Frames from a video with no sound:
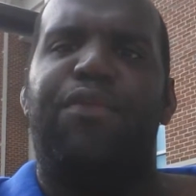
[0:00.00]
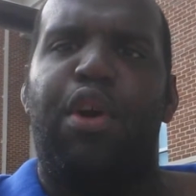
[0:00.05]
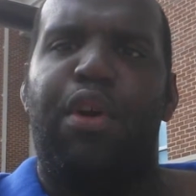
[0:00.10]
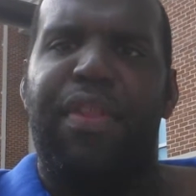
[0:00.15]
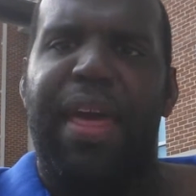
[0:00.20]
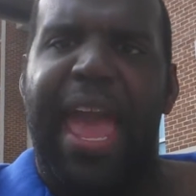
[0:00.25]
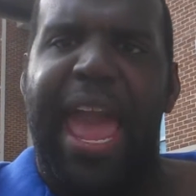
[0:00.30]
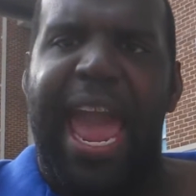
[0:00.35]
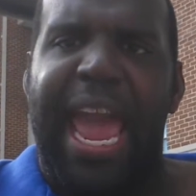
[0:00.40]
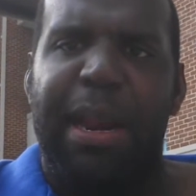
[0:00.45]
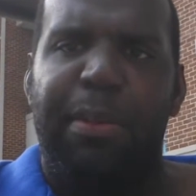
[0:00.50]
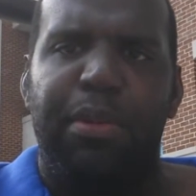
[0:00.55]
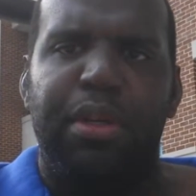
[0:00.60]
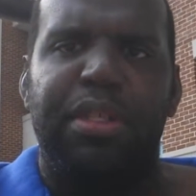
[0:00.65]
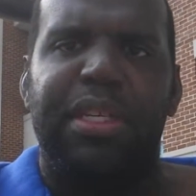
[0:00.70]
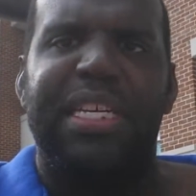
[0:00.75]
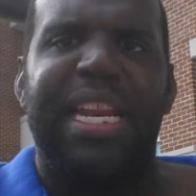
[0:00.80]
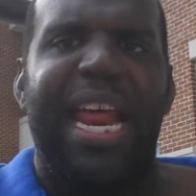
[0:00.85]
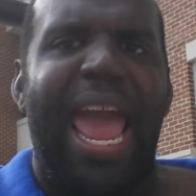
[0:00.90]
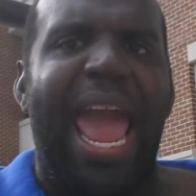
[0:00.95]
for the
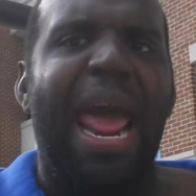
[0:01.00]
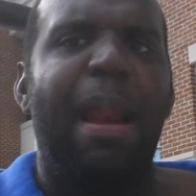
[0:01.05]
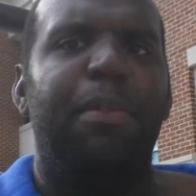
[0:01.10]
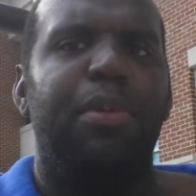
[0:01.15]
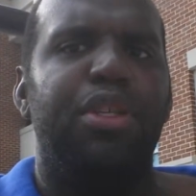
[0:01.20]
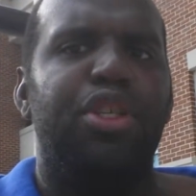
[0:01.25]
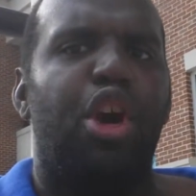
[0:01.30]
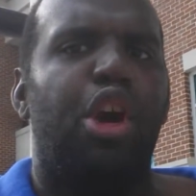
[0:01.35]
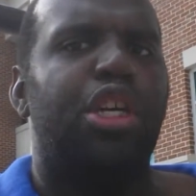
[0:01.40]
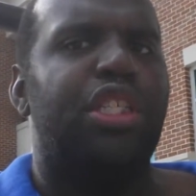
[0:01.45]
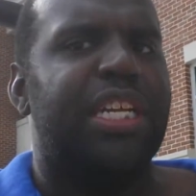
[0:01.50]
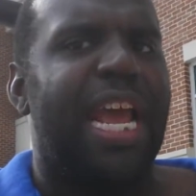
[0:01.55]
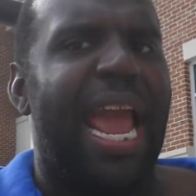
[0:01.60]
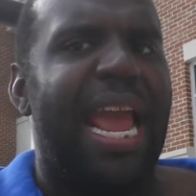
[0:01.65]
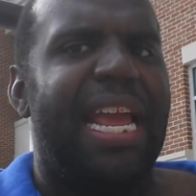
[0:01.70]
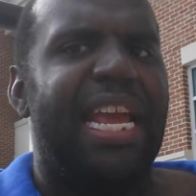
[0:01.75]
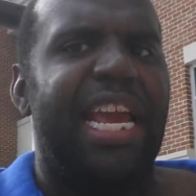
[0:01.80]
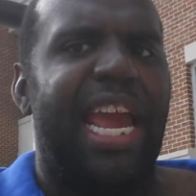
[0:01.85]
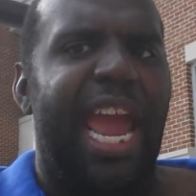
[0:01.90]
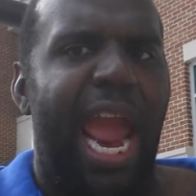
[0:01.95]
animals because the animals are
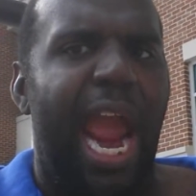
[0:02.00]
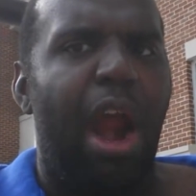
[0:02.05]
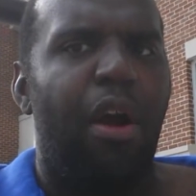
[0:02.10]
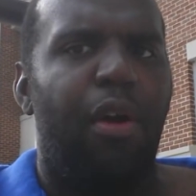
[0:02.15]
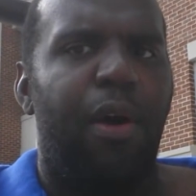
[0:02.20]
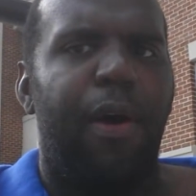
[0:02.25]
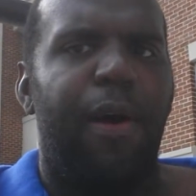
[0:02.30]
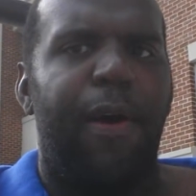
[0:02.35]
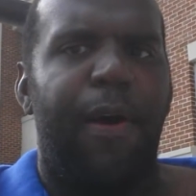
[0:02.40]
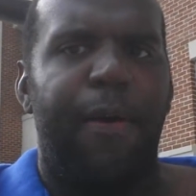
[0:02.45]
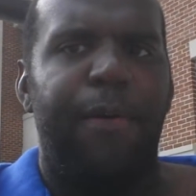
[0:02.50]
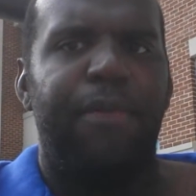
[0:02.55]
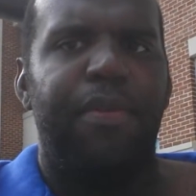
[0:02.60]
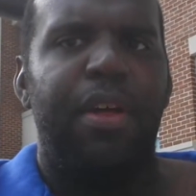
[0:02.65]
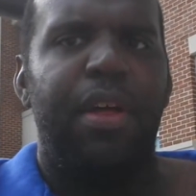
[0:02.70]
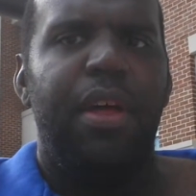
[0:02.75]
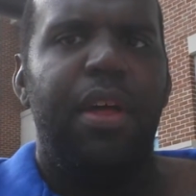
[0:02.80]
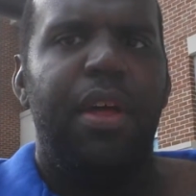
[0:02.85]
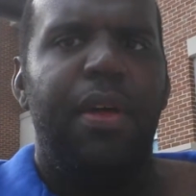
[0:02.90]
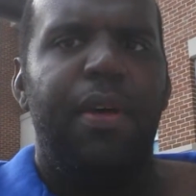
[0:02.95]
taken care of
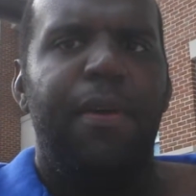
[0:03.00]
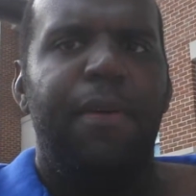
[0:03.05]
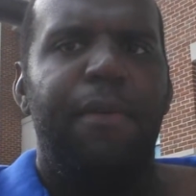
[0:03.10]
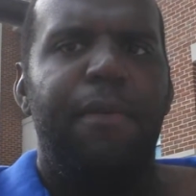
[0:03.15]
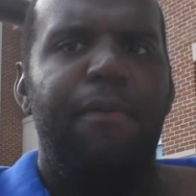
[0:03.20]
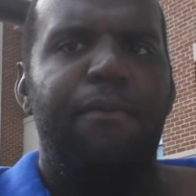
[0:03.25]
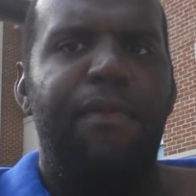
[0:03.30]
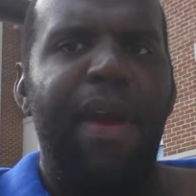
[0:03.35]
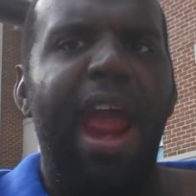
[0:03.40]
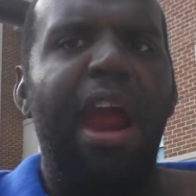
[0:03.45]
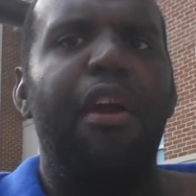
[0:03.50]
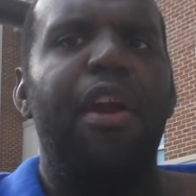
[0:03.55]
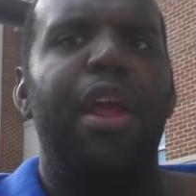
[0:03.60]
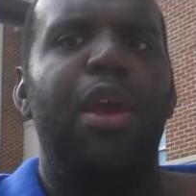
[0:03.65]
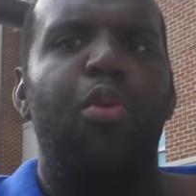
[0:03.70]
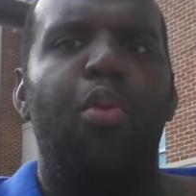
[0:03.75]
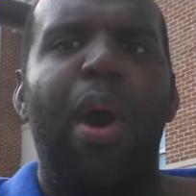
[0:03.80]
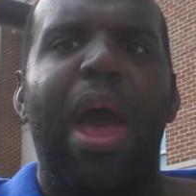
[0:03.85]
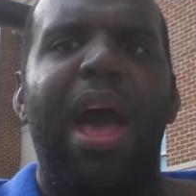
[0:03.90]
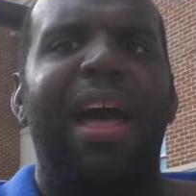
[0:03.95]

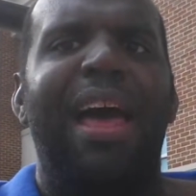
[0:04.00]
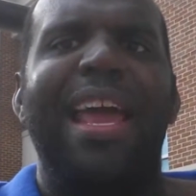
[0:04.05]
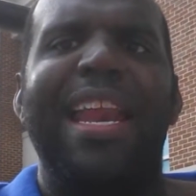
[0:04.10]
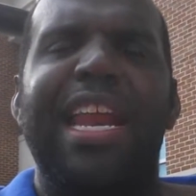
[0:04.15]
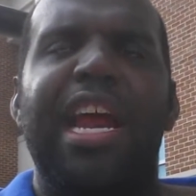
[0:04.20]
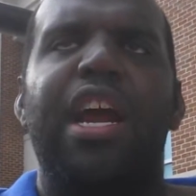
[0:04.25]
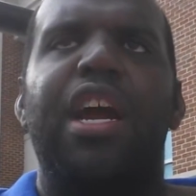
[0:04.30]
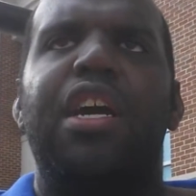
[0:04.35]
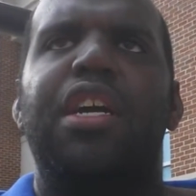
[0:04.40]
very well, and